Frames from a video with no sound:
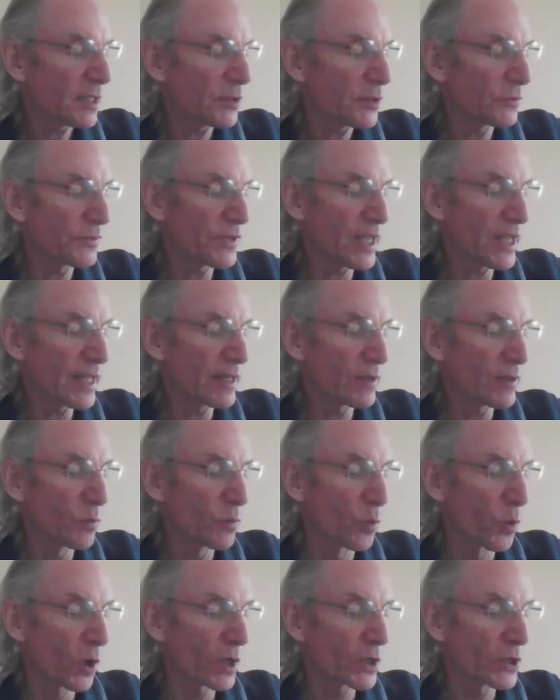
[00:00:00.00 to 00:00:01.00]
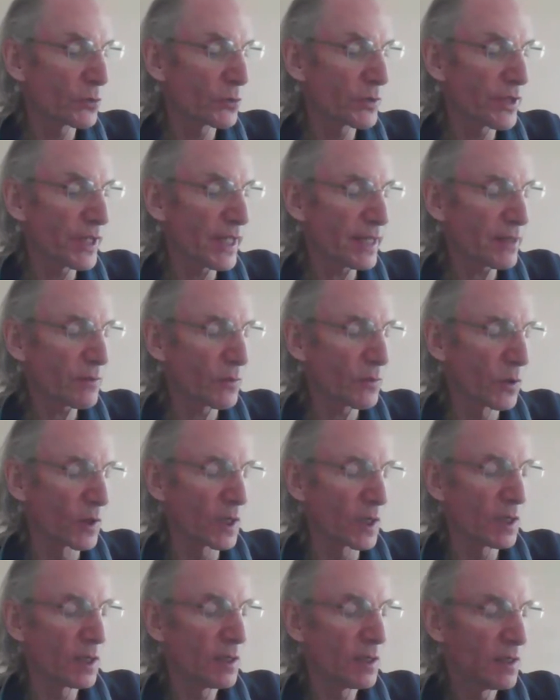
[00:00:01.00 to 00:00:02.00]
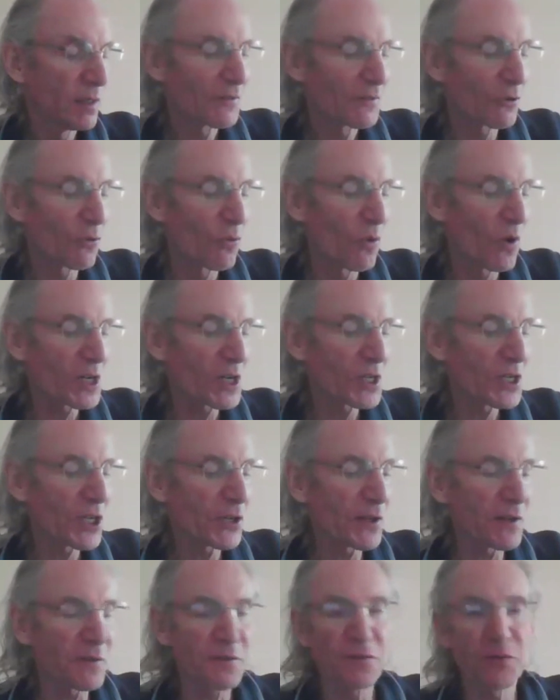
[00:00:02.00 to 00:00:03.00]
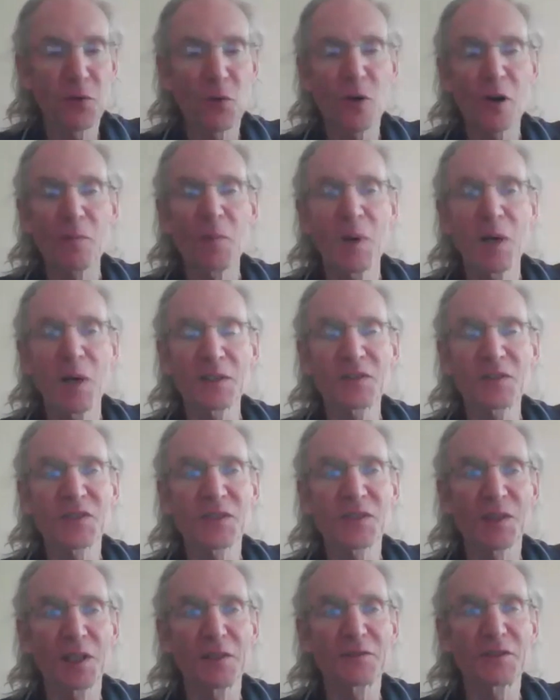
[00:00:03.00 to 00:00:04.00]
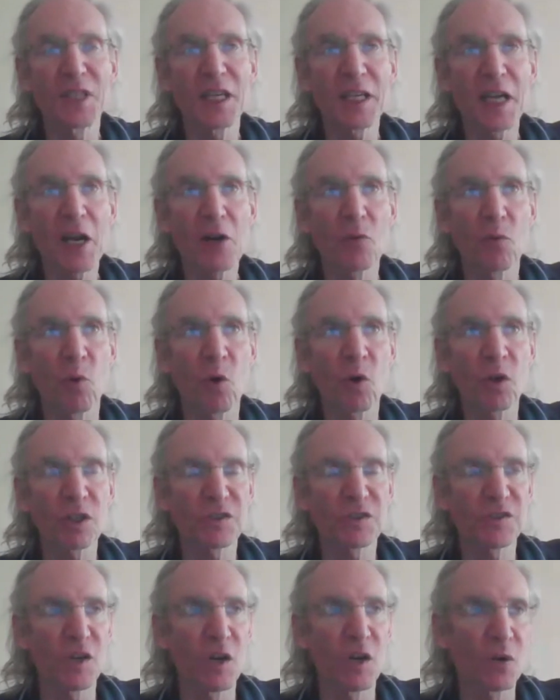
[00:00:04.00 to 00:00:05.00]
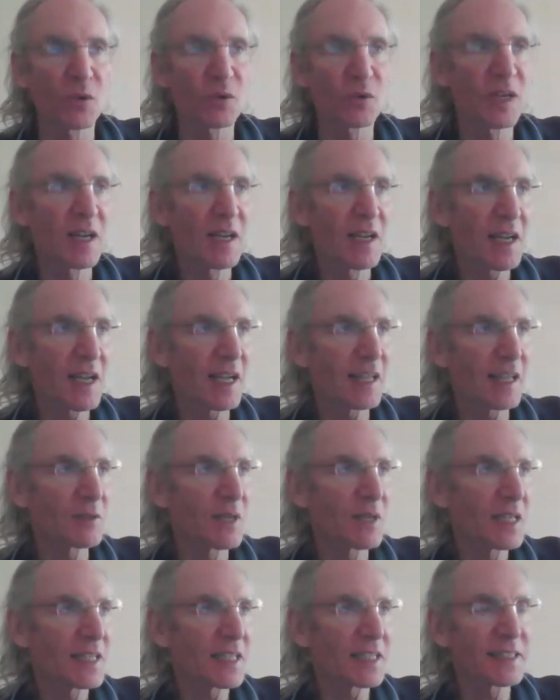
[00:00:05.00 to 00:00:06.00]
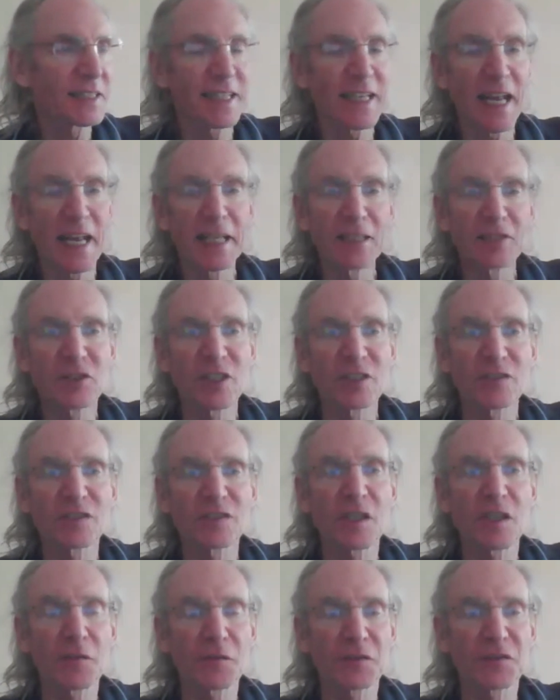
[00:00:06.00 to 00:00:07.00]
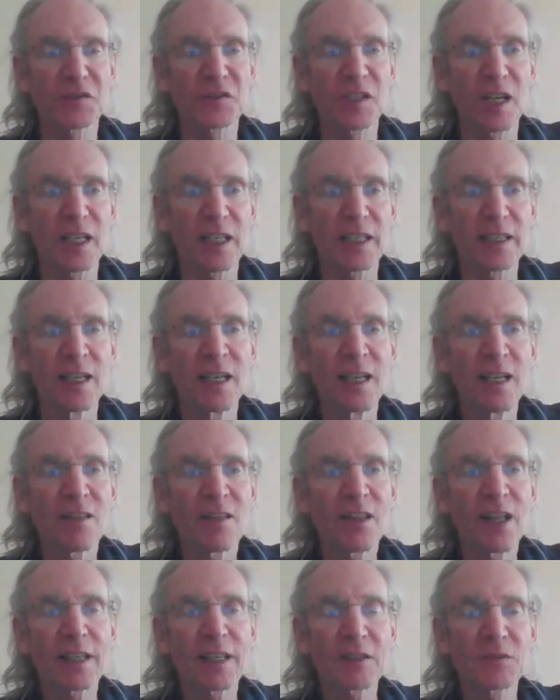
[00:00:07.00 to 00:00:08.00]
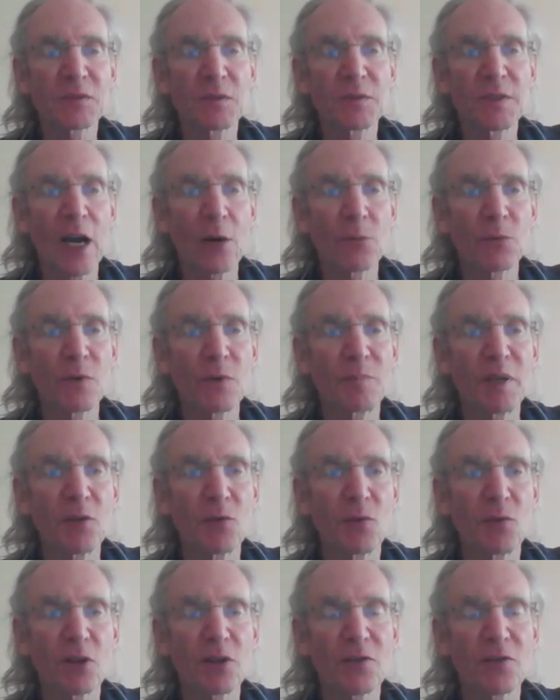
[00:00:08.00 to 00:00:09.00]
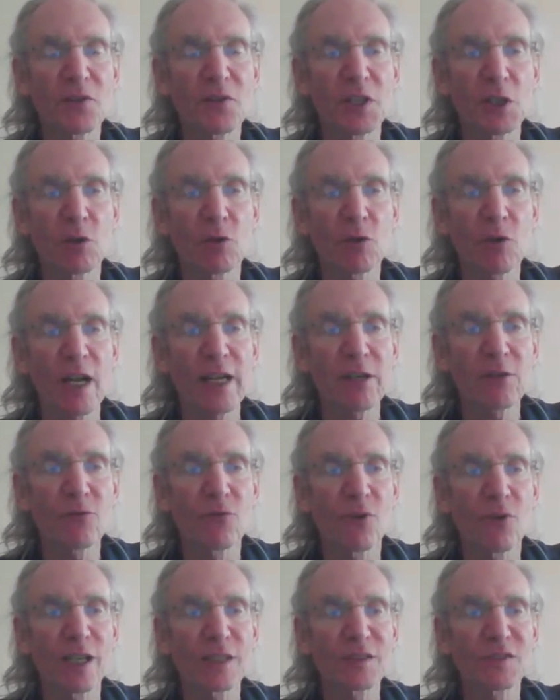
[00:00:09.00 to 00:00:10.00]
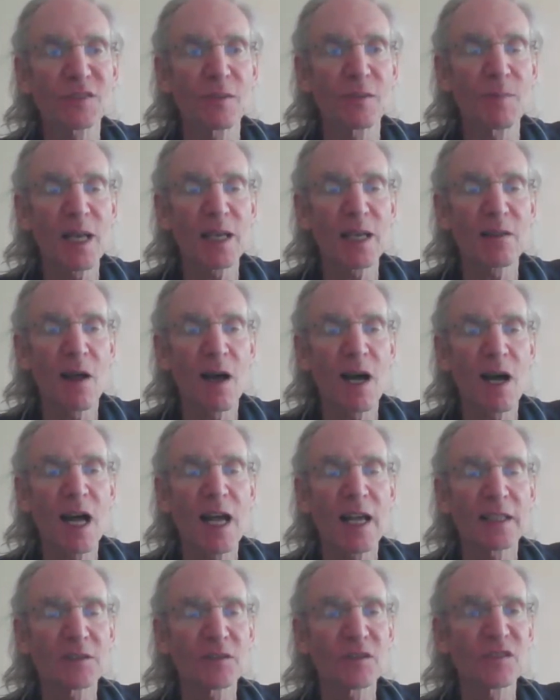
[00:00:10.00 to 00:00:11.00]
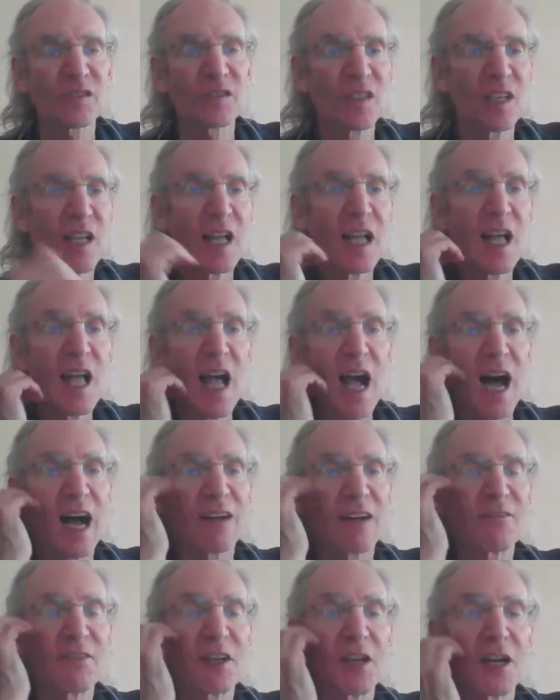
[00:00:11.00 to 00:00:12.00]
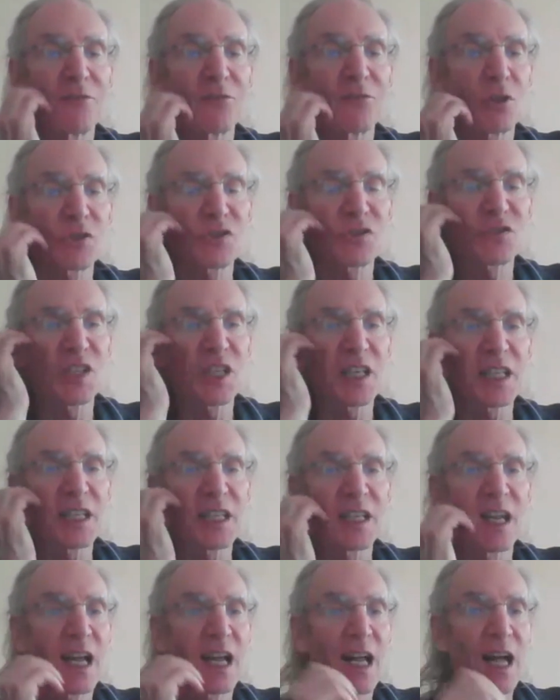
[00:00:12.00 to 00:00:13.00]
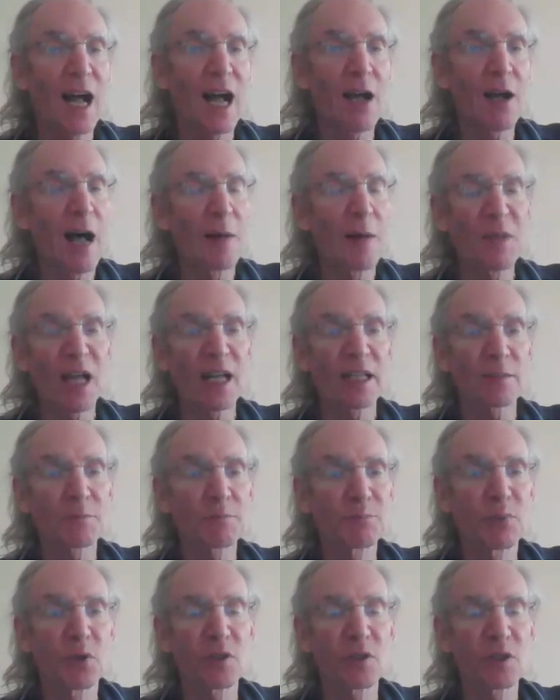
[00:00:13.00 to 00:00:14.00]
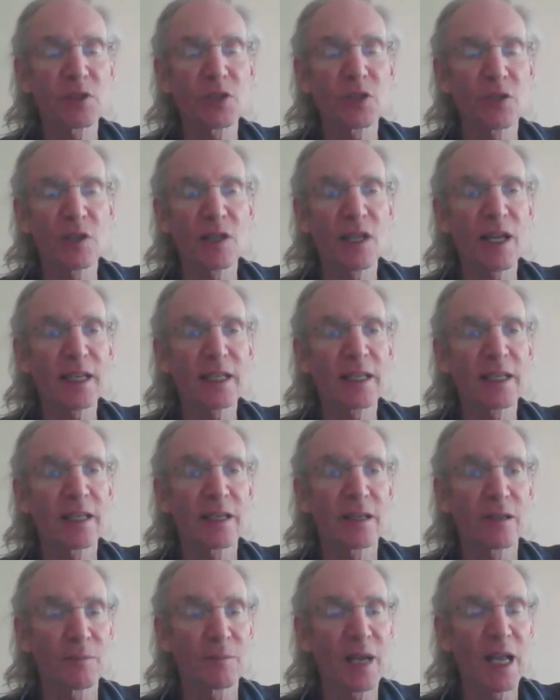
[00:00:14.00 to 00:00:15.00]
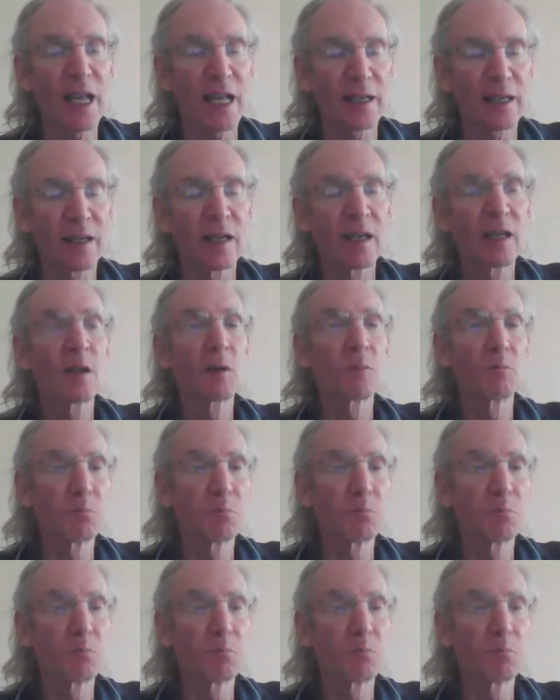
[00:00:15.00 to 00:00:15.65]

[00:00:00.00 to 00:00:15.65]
You then were, you then were for one year and four months lived in a war zone and engaged in self-study. That is that would be one of the great resume lines I've ever seen. I, I'm not pulling your leg here, man.